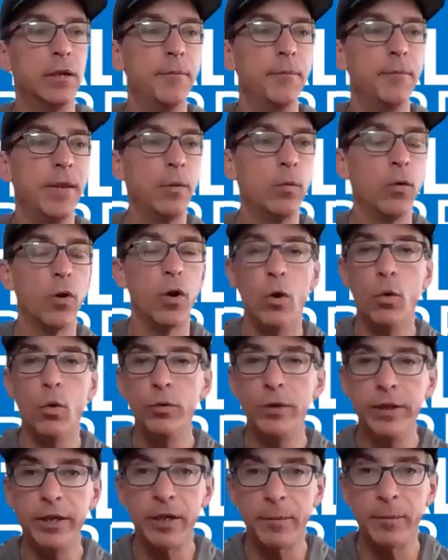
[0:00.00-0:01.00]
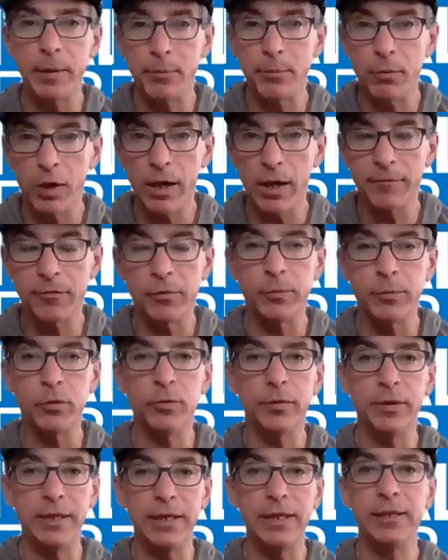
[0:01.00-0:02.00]
They were only going to be
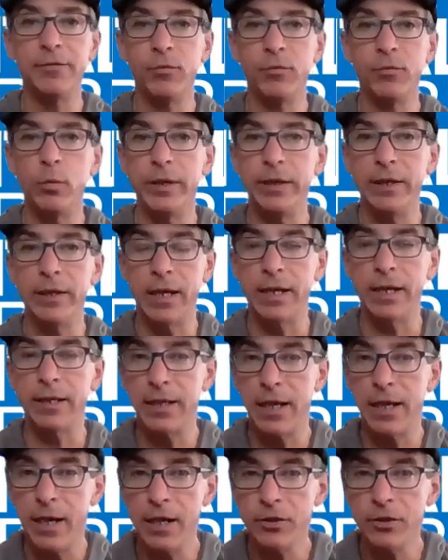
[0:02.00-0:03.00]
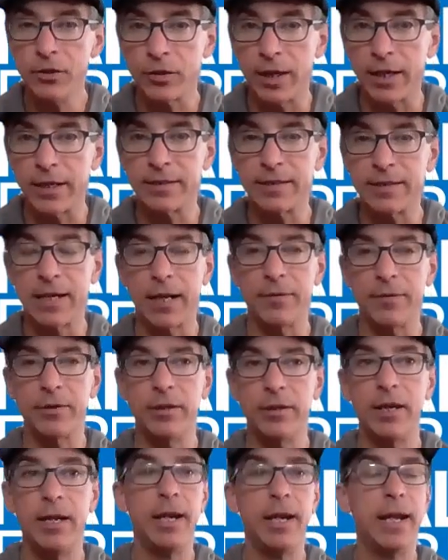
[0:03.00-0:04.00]
profitable if we got contracts out of it,
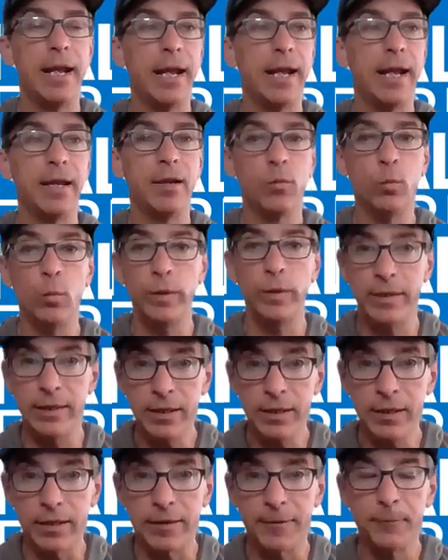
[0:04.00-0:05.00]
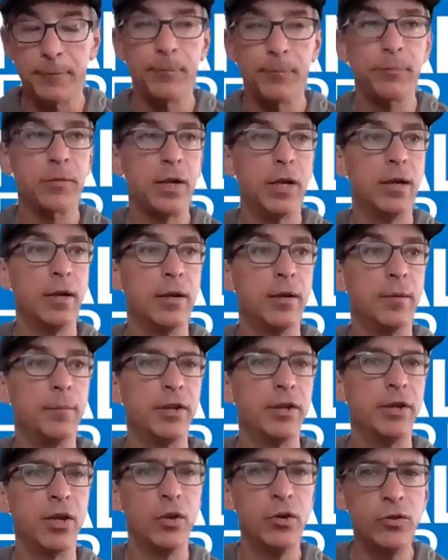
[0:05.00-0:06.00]
and we did.
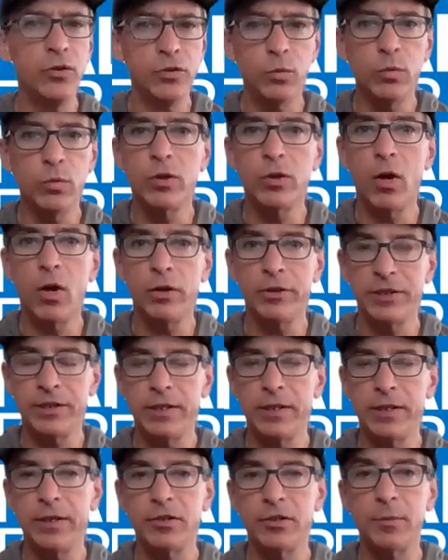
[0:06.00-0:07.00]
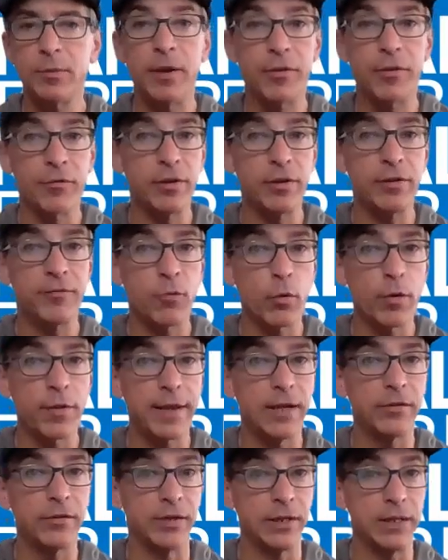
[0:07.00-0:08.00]
But those were costing us about $3,000 or
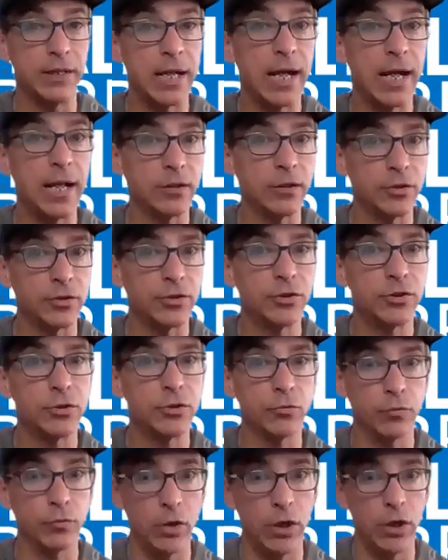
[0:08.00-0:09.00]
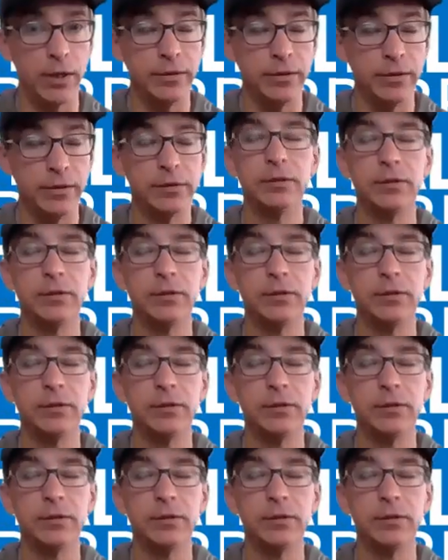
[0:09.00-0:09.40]
$4,000 to run.